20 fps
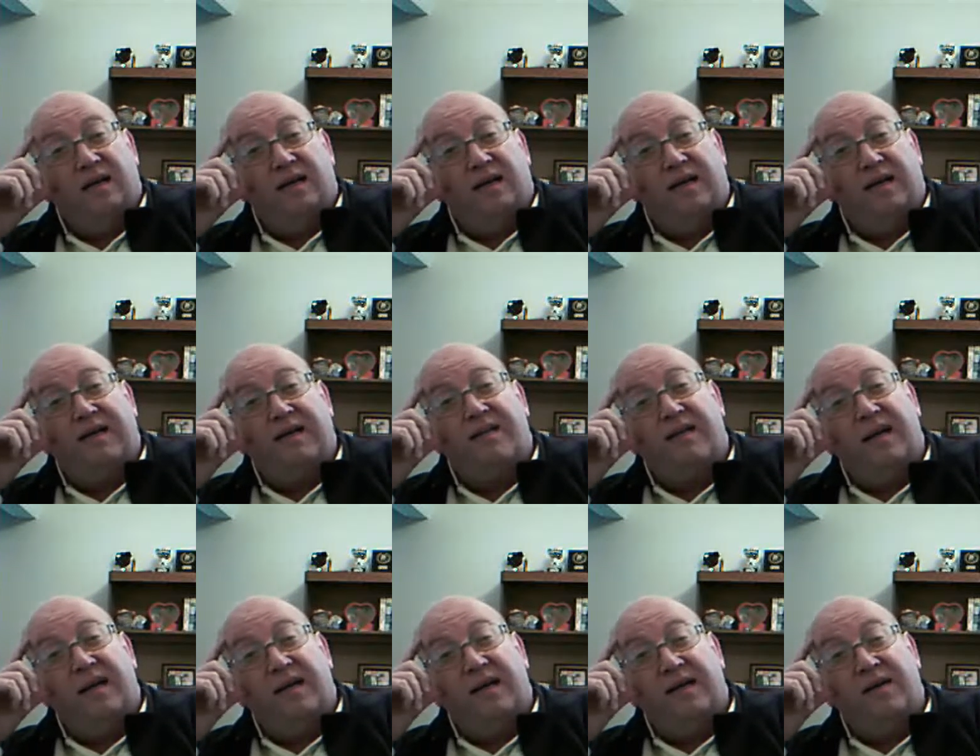any
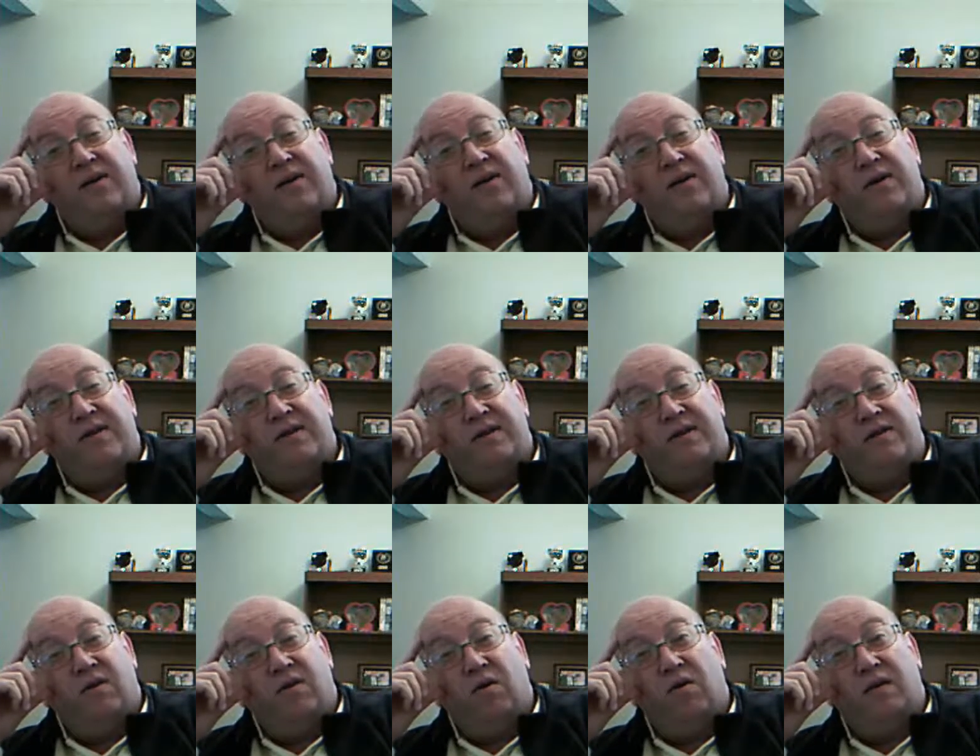sign of noise
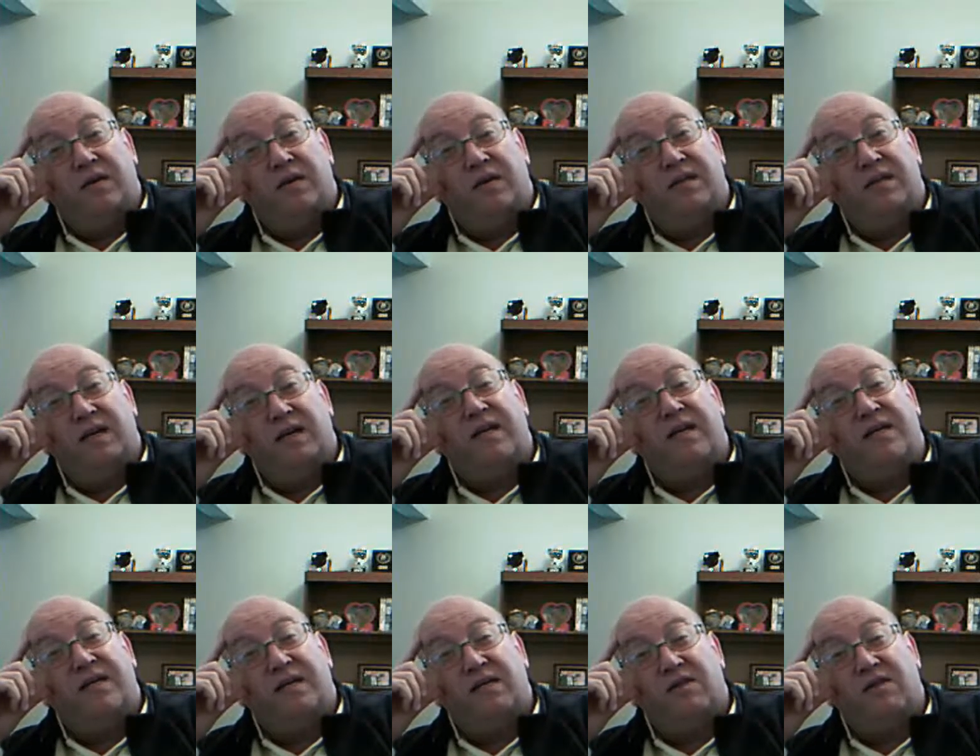at all and
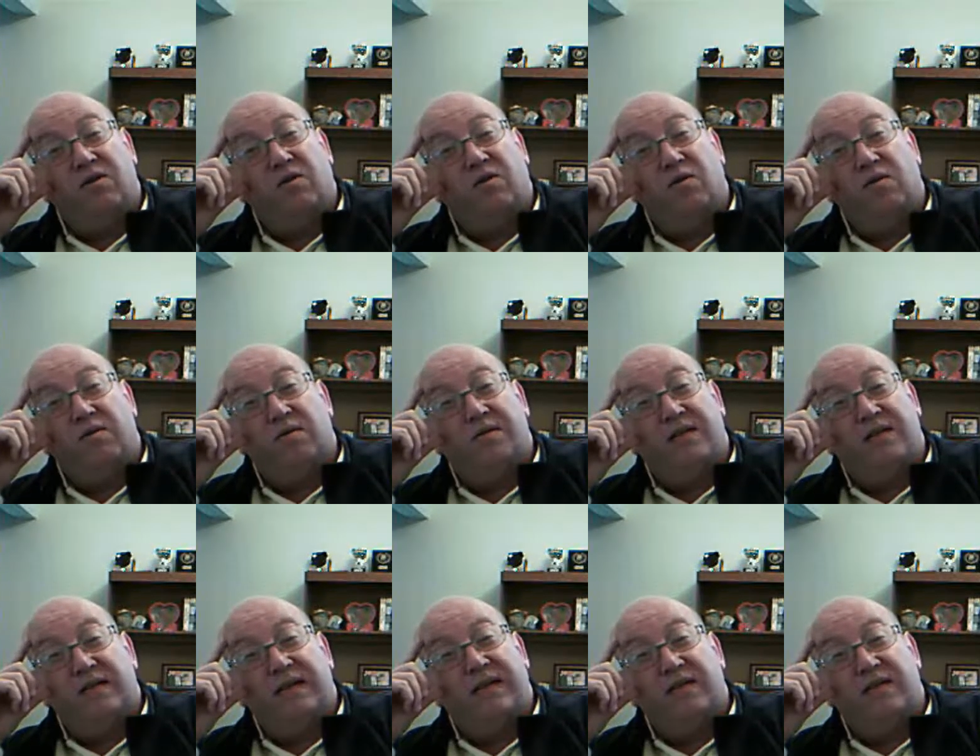certainly to show
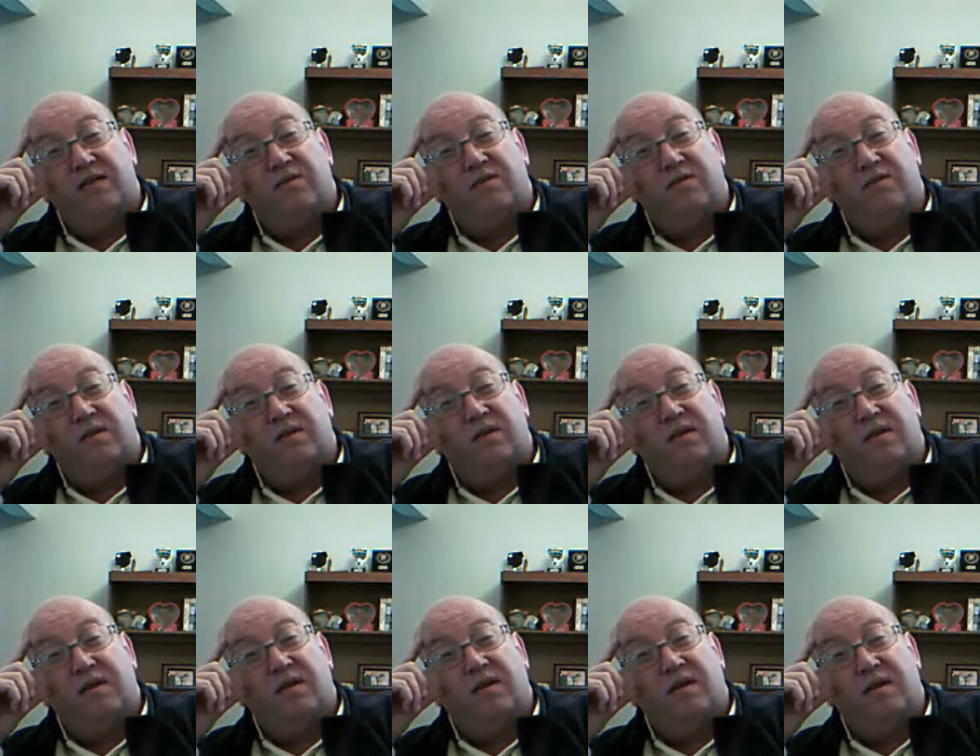tears was
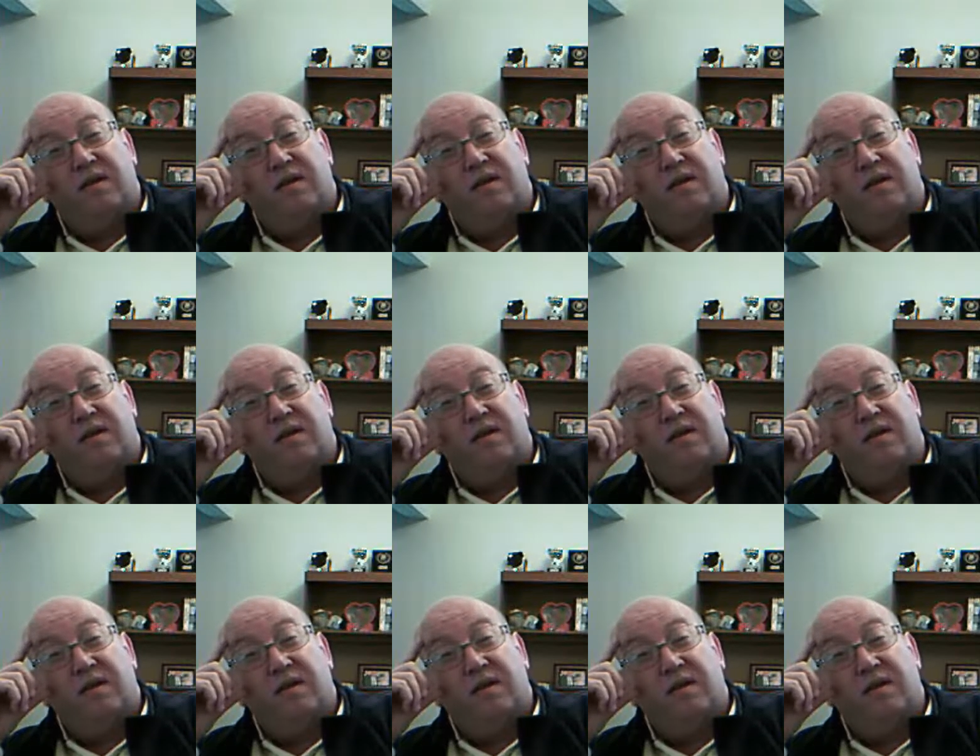a